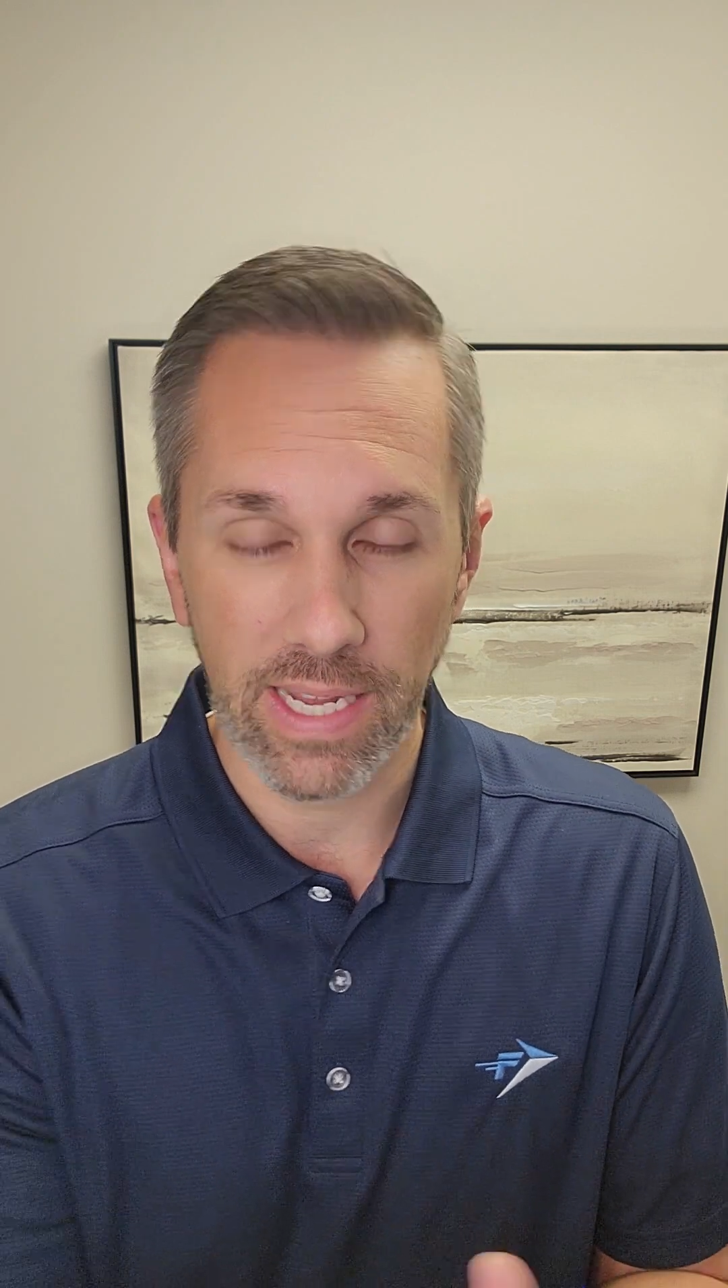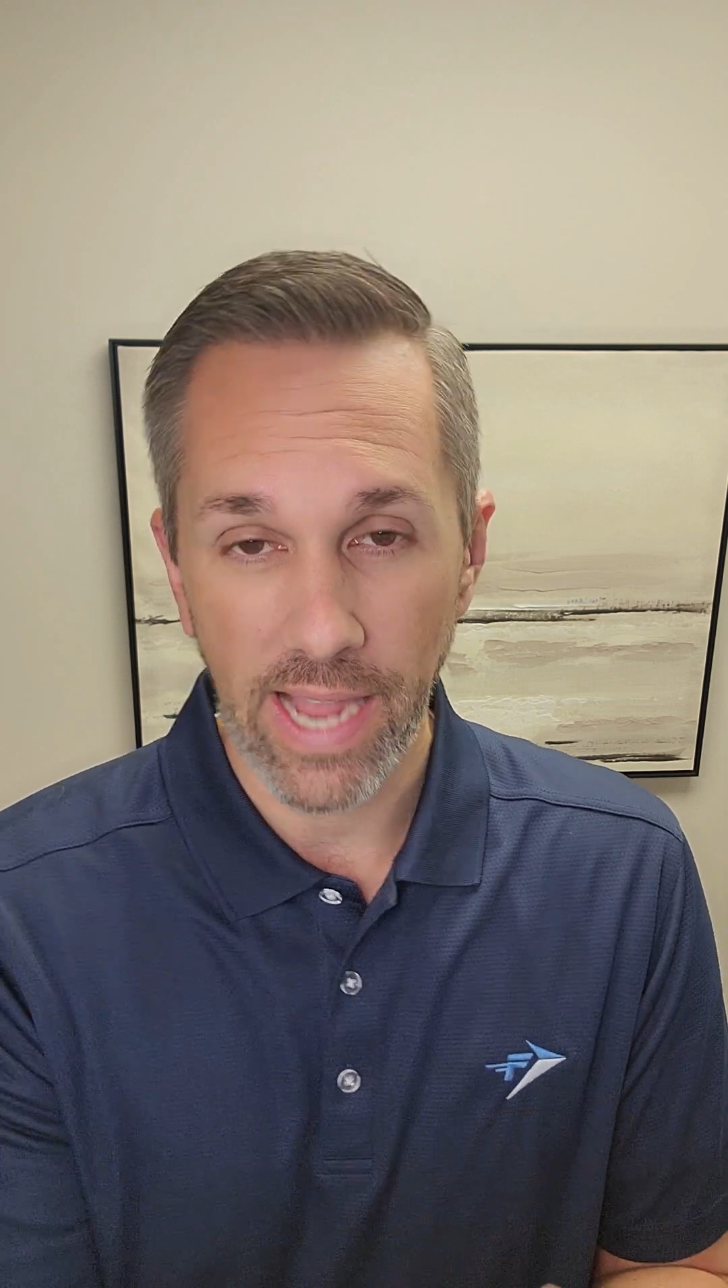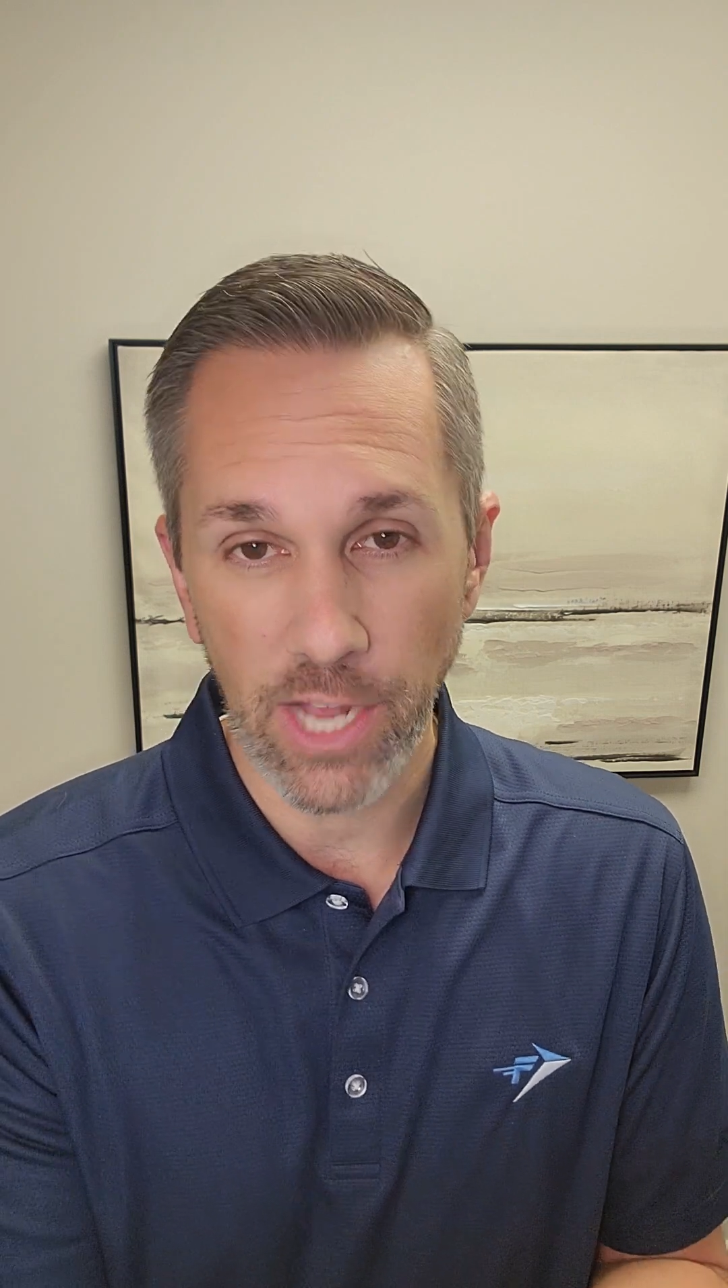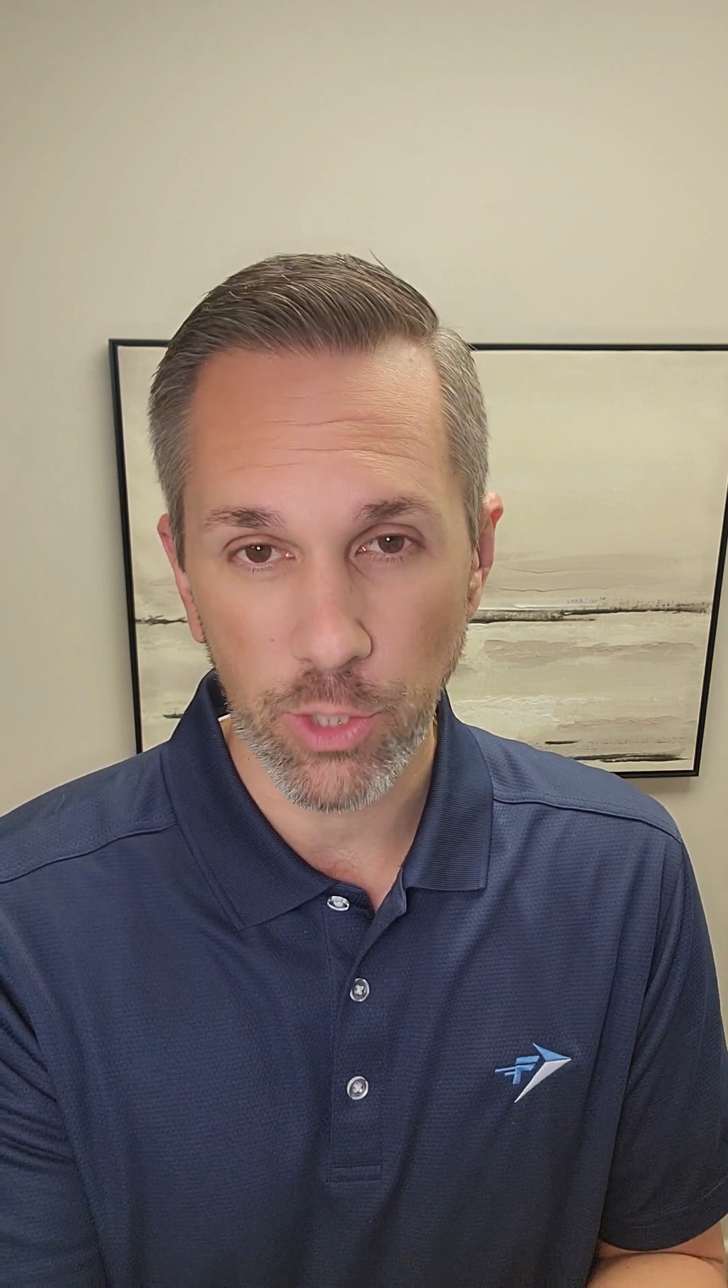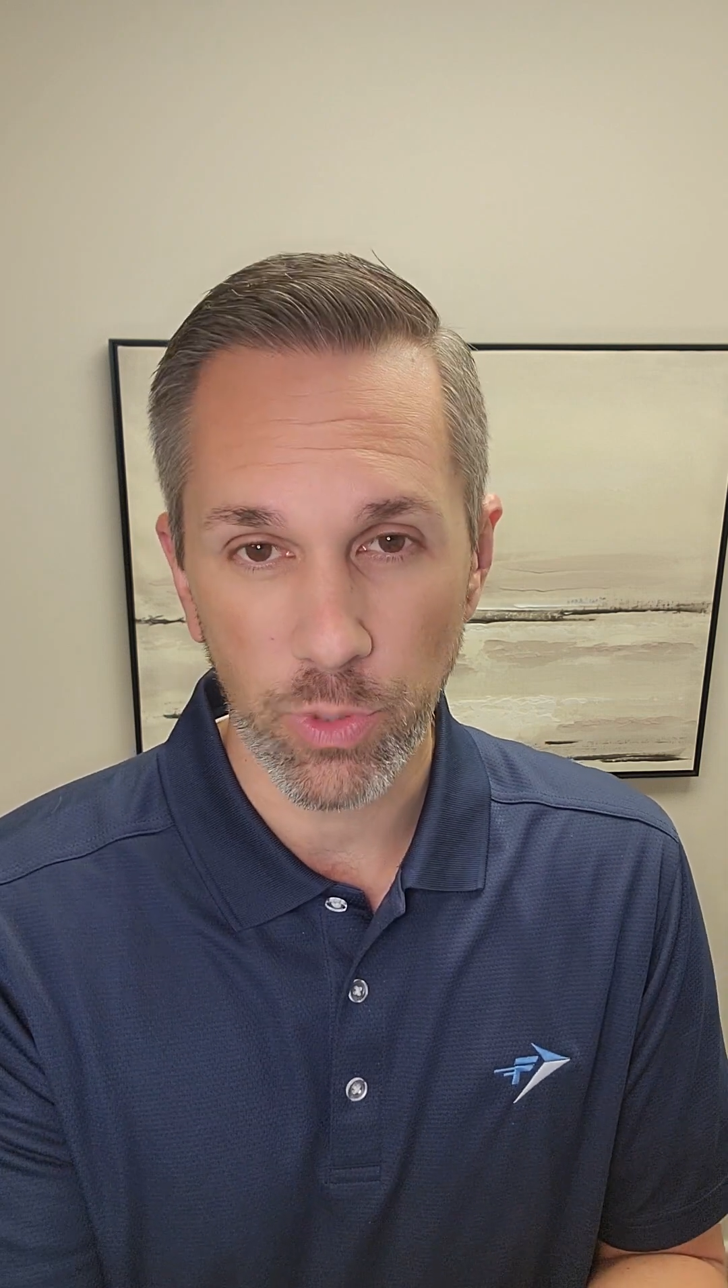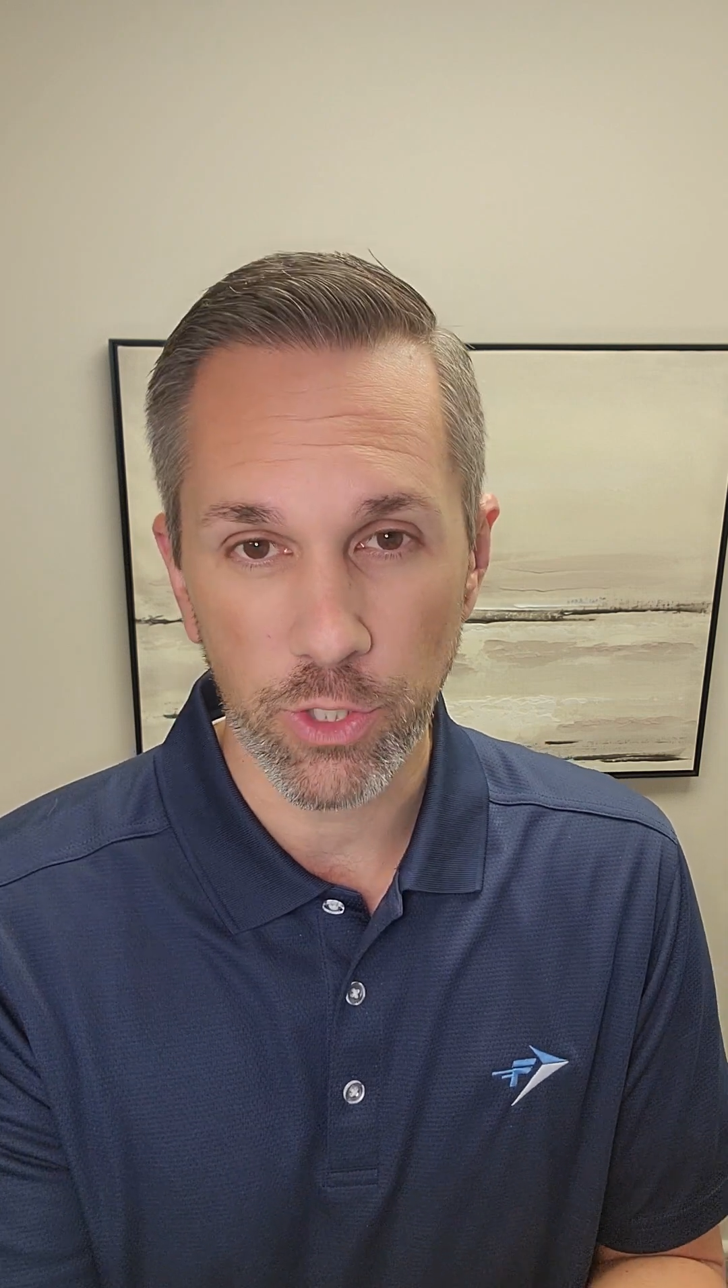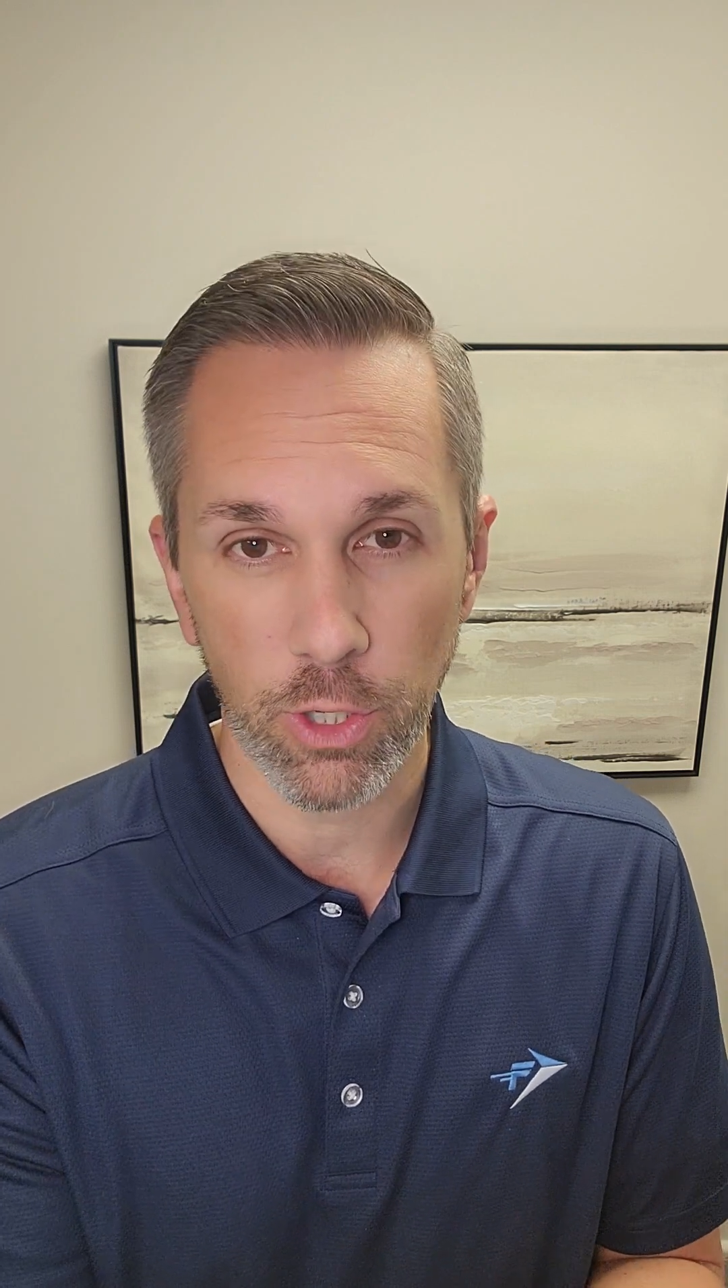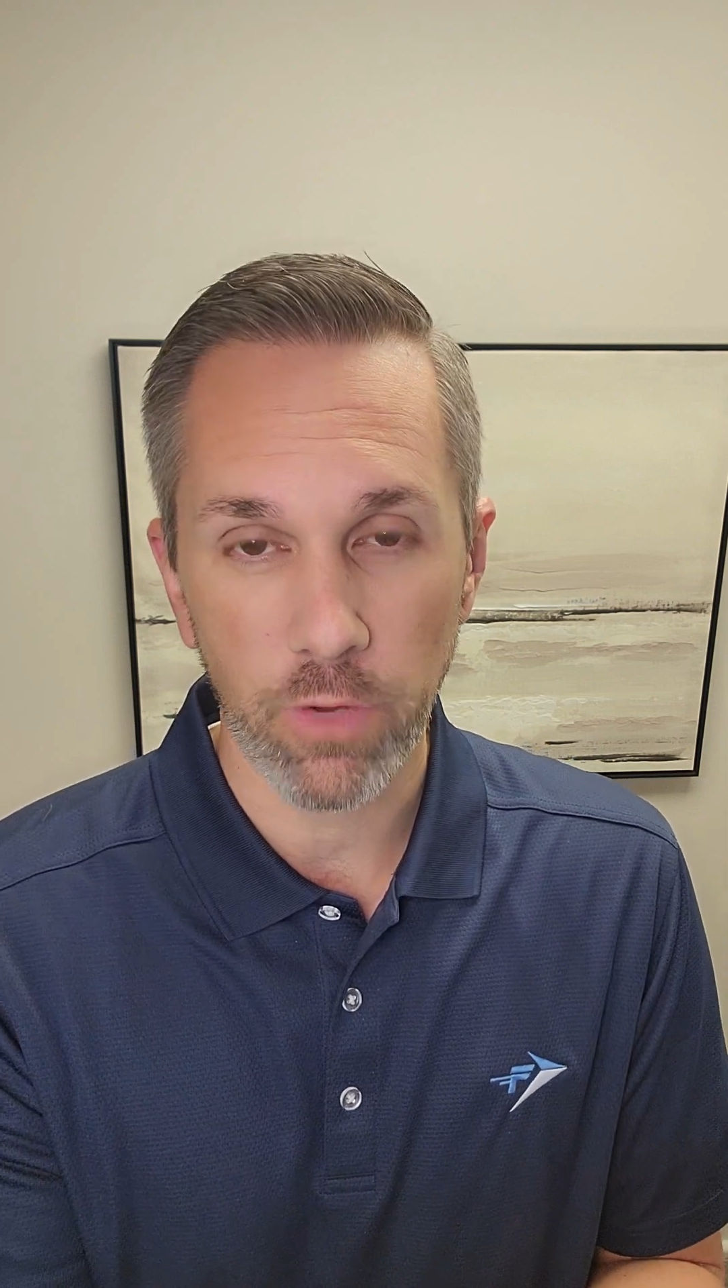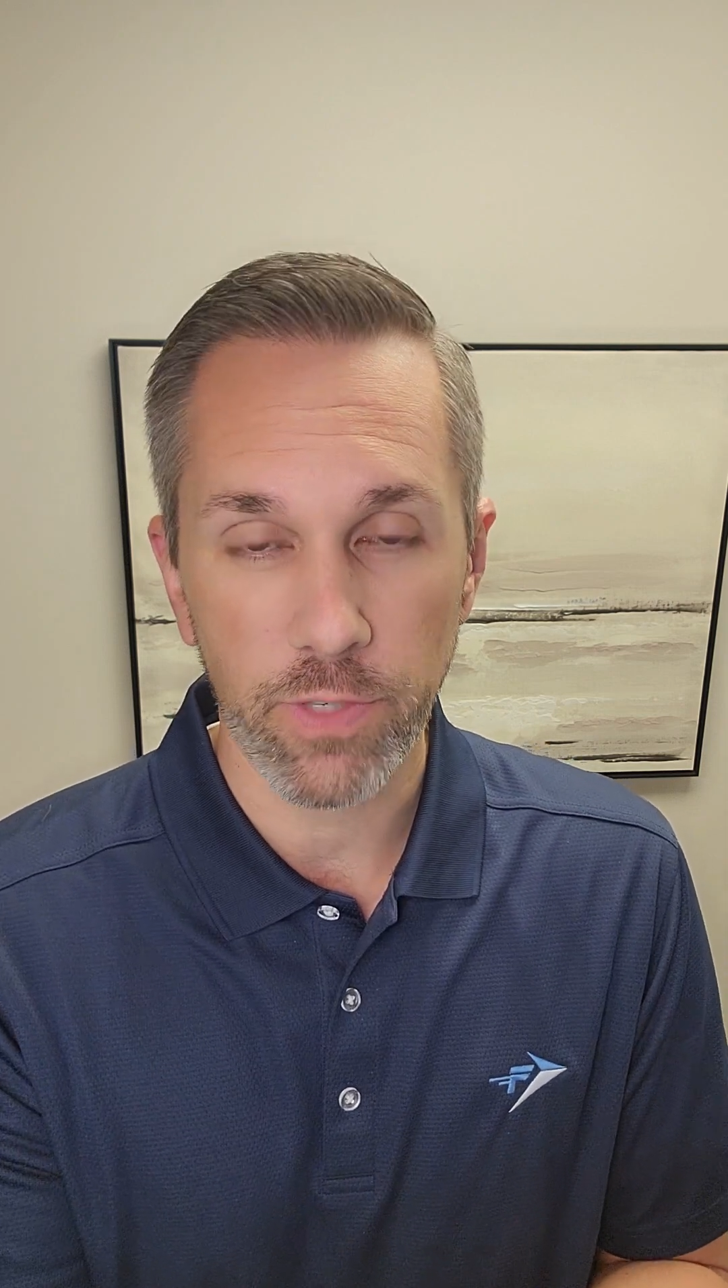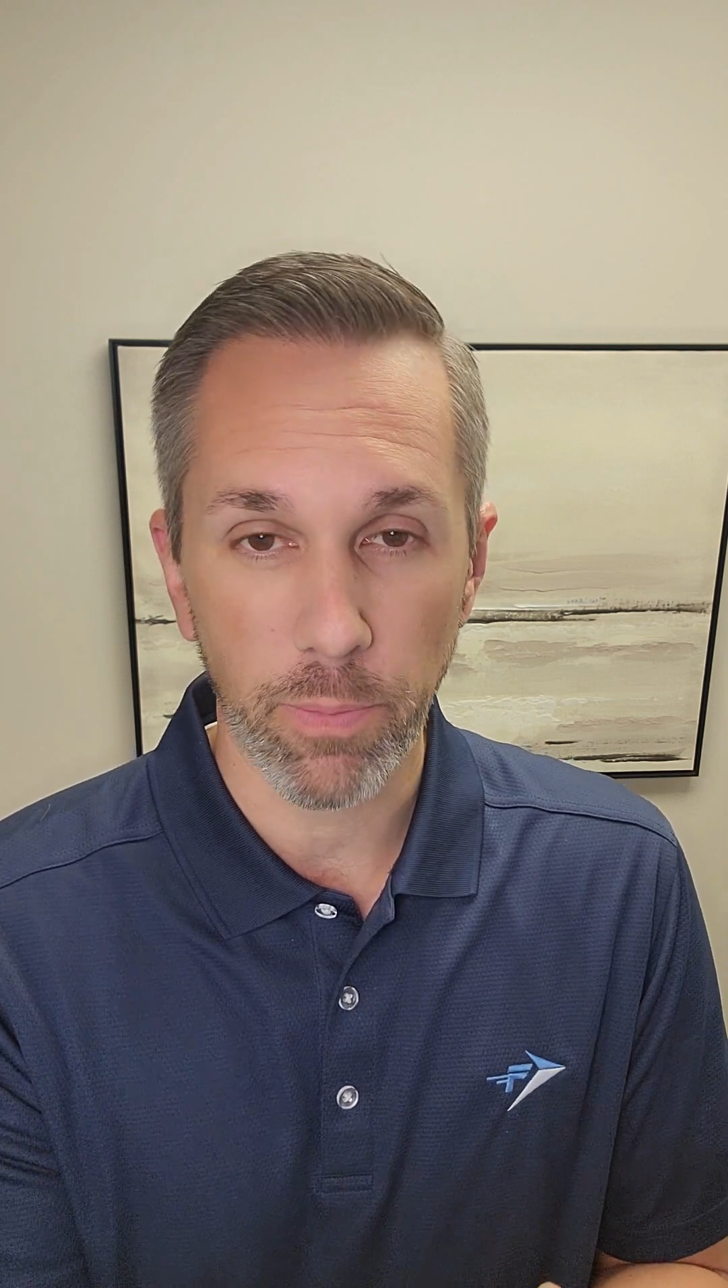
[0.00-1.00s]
cash reserve